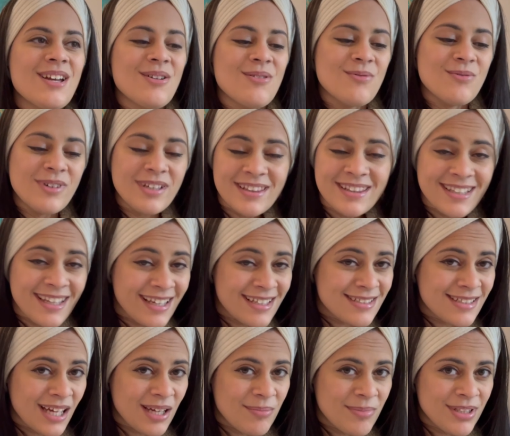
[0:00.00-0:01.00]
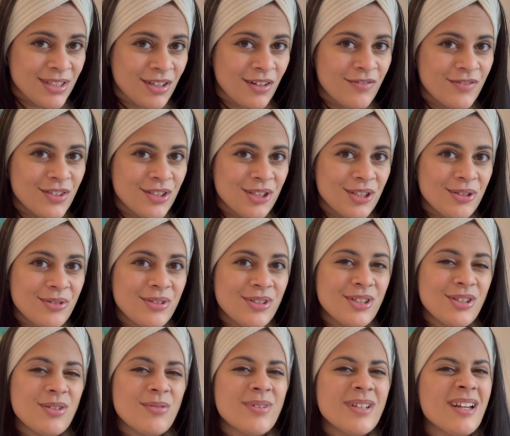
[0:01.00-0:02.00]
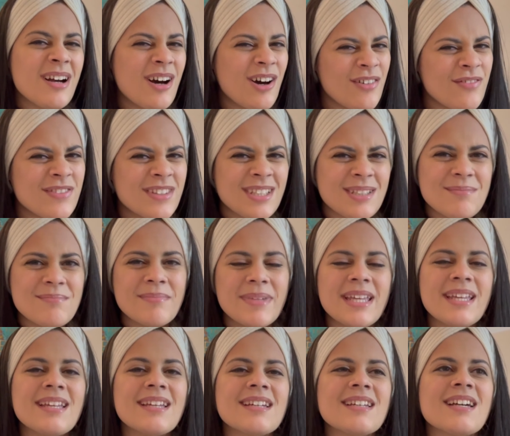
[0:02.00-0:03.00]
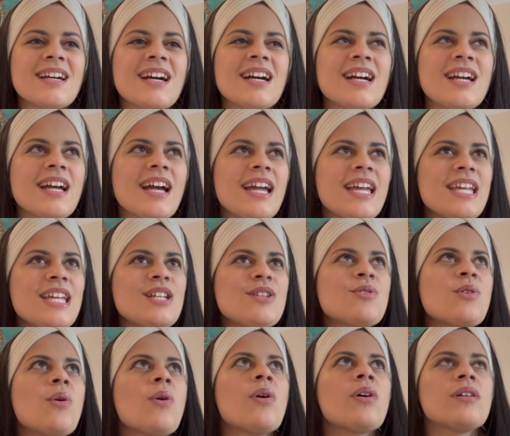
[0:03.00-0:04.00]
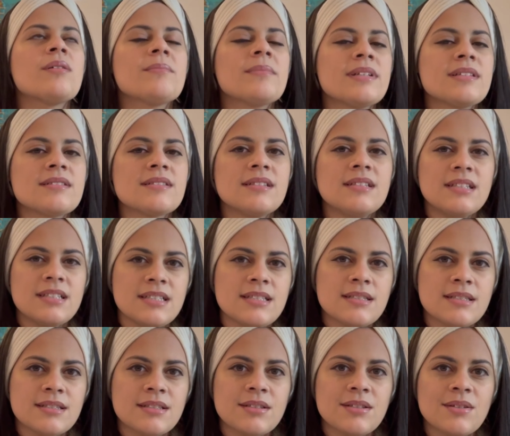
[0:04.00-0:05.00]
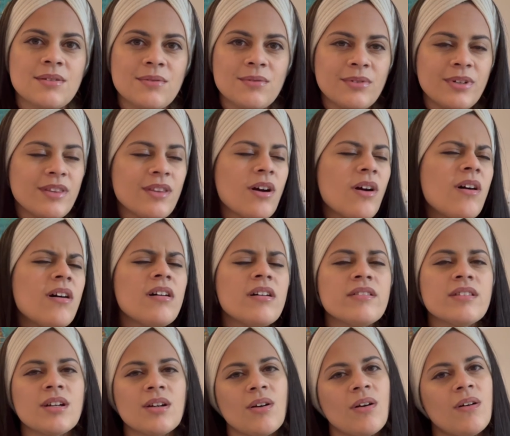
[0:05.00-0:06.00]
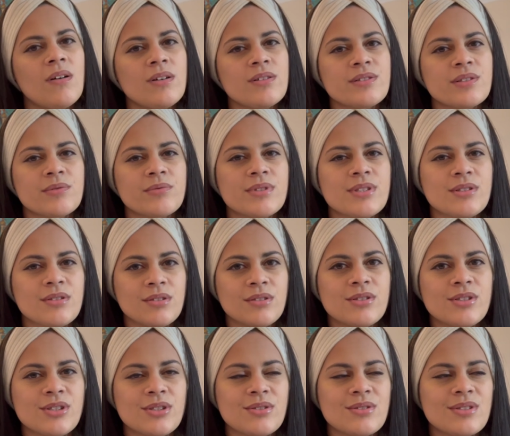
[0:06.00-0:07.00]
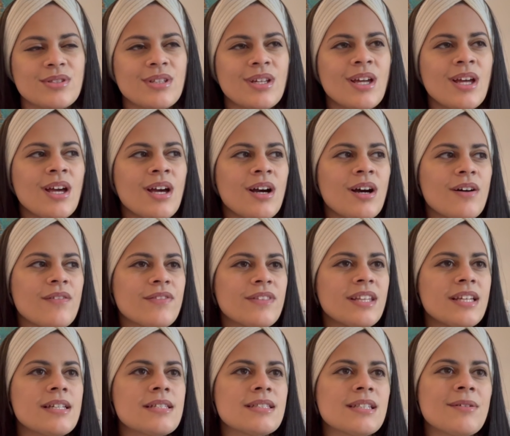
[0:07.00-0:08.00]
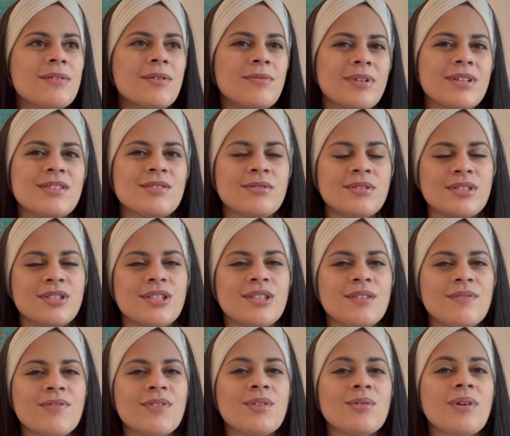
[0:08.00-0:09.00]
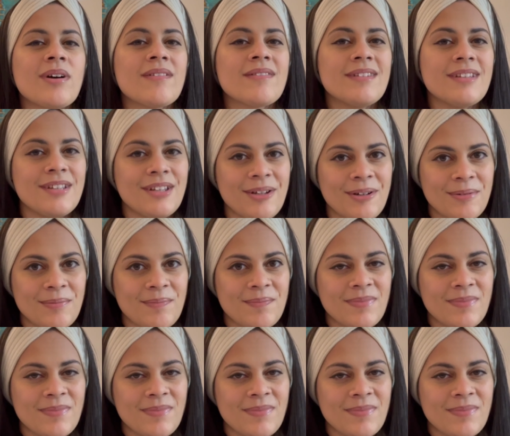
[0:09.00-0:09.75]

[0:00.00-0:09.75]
With the excitement of the new year, we often make enormous list with all the goals and resolutions of things that we want to achieve throughout the year.